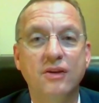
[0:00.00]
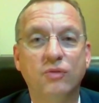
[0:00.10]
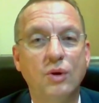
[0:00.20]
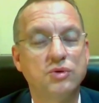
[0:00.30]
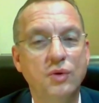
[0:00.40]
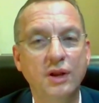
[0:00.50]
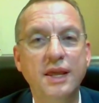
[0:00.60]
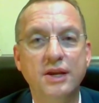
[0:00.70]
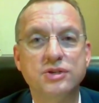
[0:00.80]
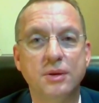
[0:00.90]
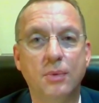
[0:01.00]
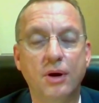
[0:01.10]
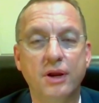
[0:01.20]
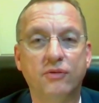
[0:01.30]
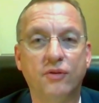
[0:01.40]
it is, what's really interesting,
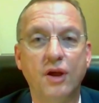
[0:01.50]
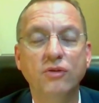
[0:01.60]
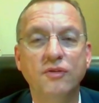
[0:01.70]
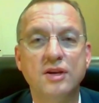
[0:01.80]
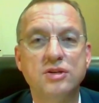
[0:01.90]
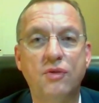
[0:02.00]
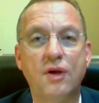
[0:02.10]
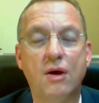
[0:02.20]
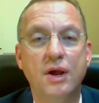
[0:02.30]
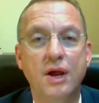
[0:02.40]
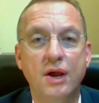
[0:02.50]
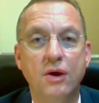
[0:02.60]
Maria, is for those of us who thought,